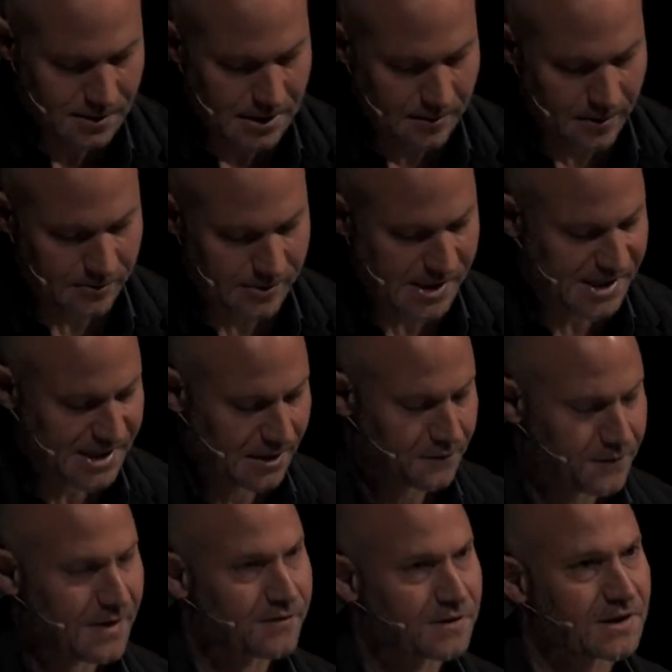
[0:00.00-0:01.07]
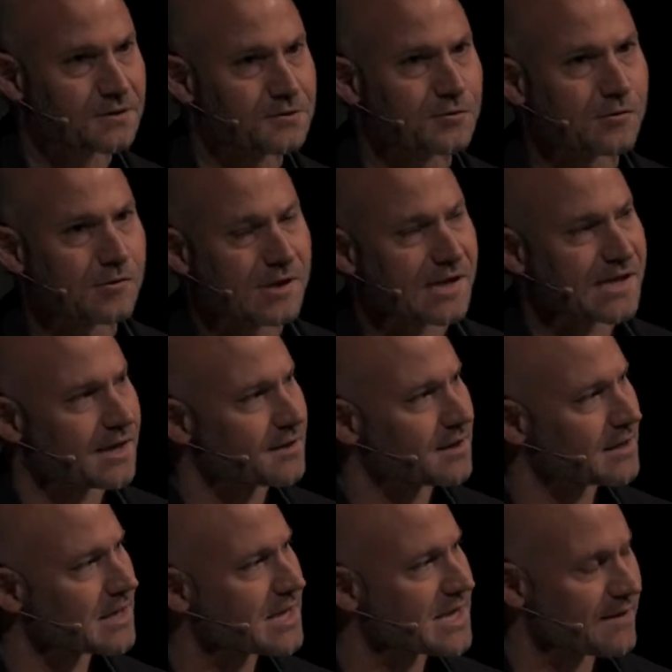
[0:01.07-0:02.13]
about the self-evident truths
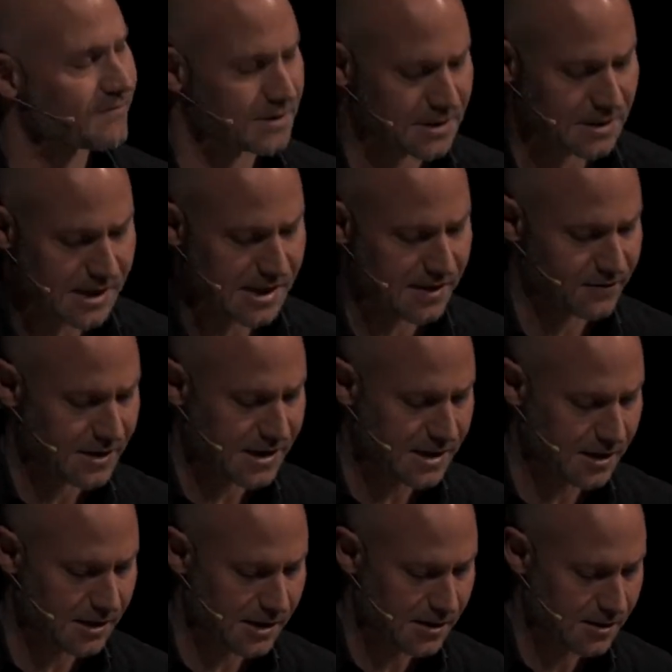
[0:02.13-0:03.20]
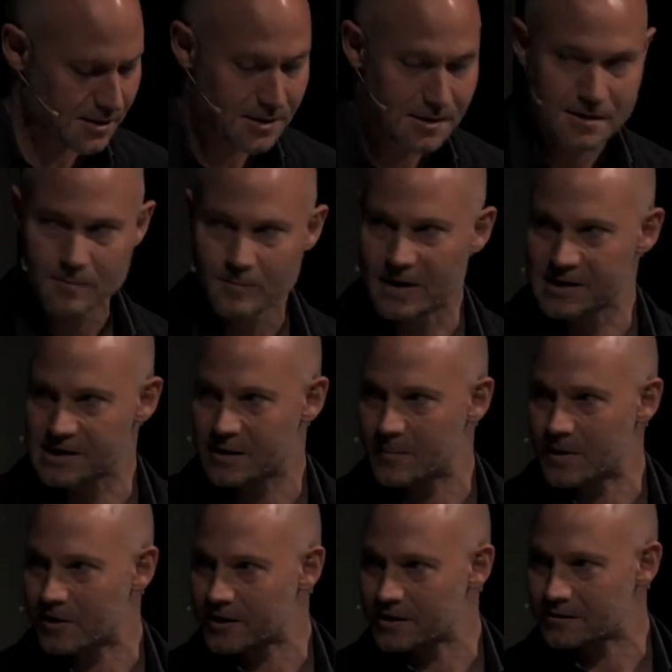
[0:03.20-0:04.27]
asserted in 1776 by the
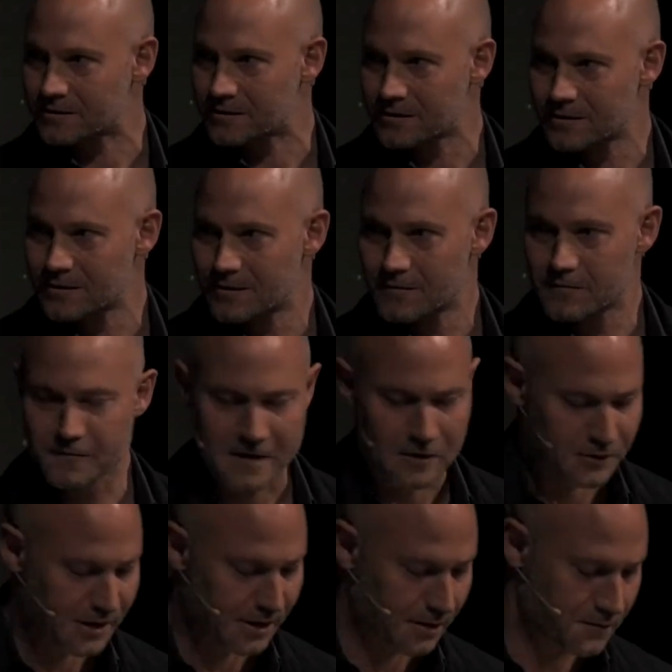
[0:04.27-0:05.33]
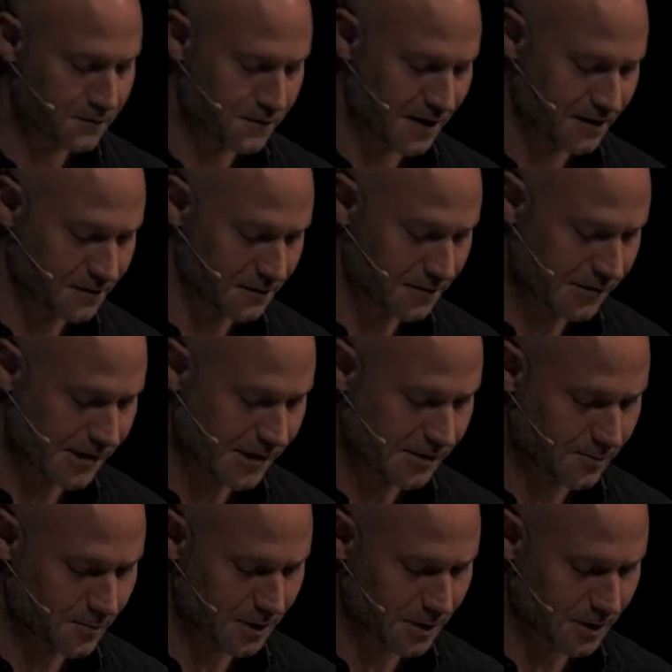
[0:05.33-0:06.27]
American founding fathers.